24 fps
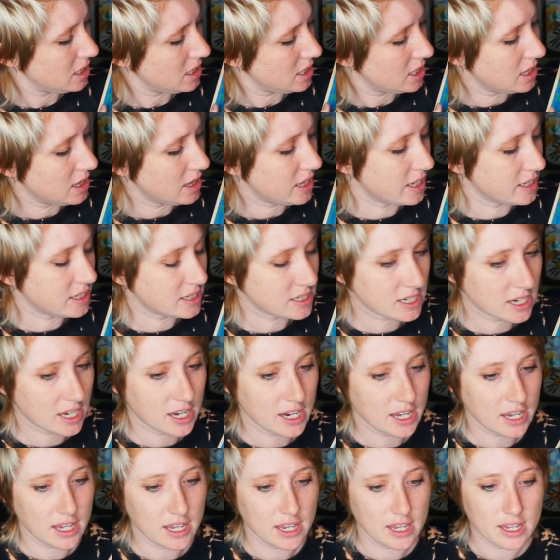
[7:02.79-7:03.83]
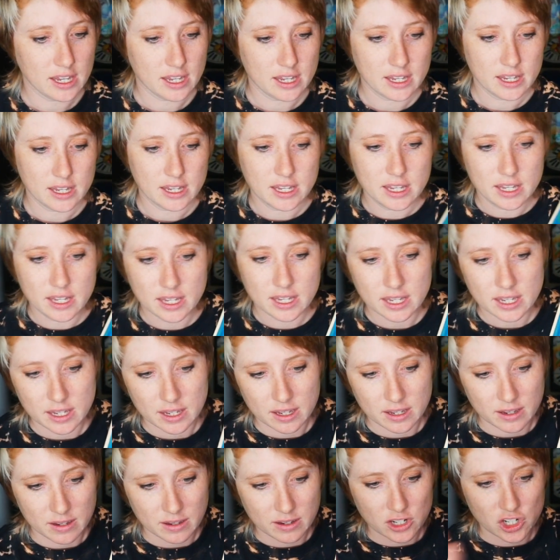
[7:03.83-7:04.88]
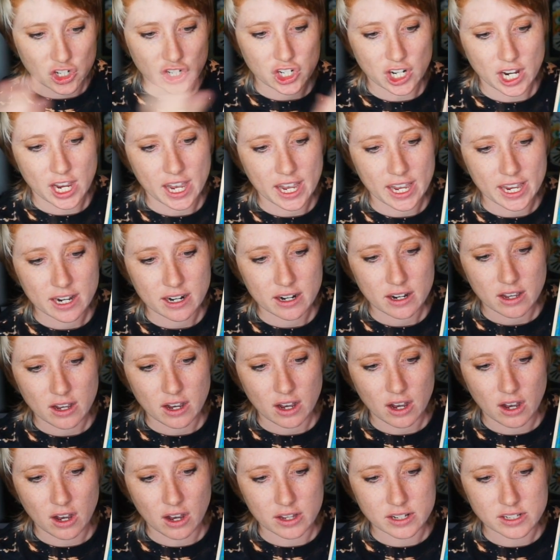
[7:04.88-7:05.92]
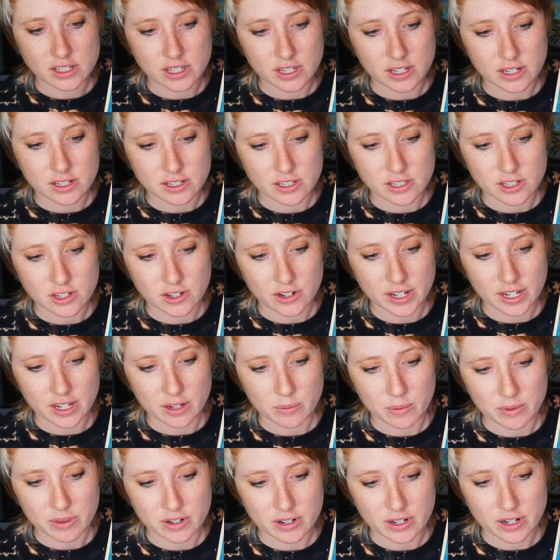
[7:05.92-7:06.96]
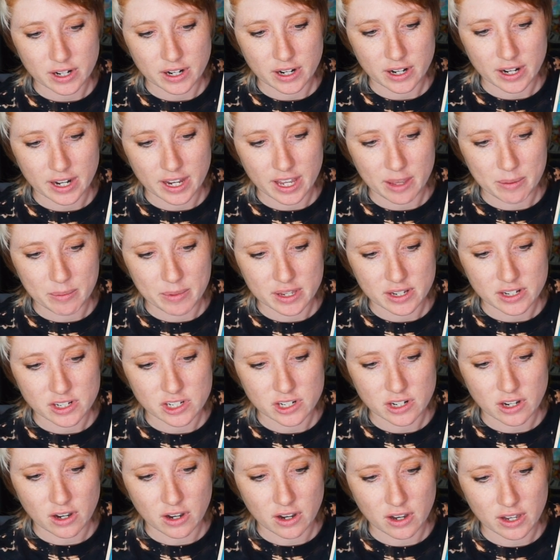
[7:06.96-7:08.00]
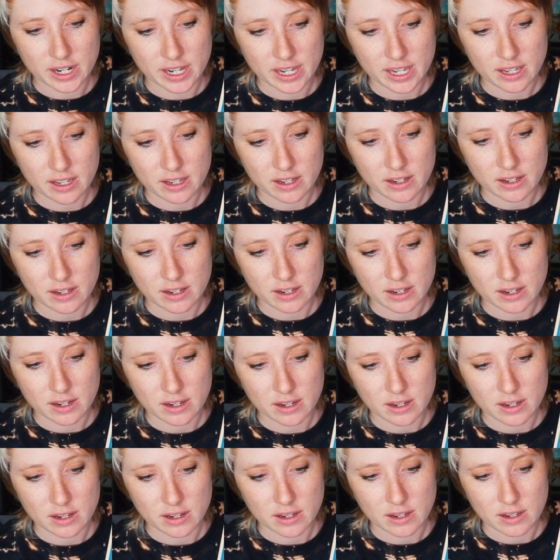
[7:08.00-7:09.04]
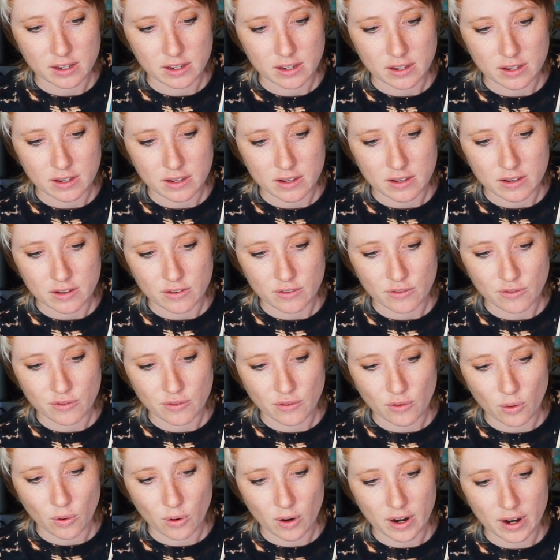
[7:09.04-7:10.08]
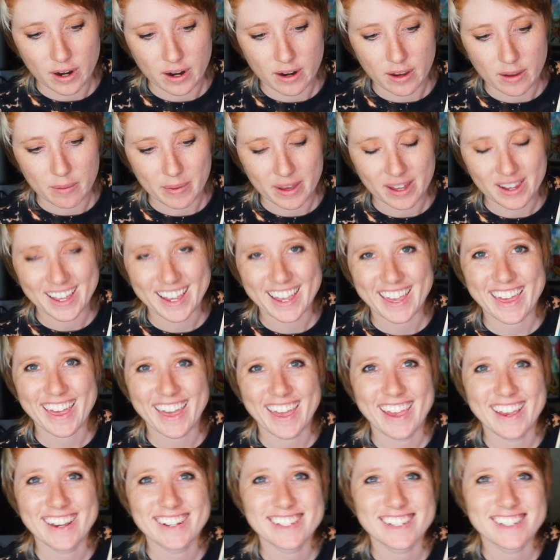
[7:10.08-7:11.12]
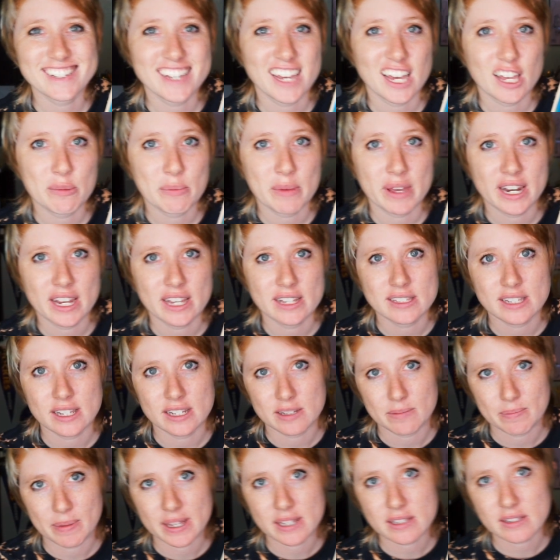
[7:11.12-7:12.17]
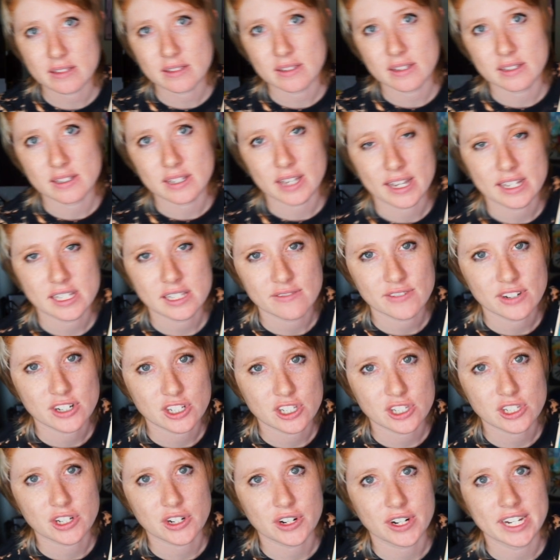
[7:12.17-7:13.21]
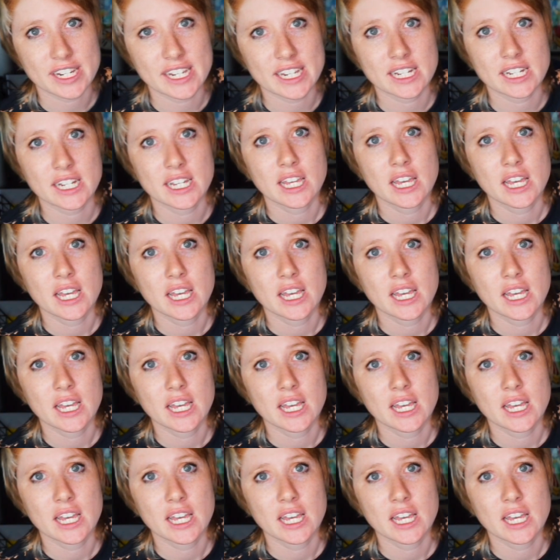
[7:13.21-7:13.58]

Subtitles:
that's gonna shine onto your screen with your image on it for about like 8 to 10 minutes. It depends on the size of your screen.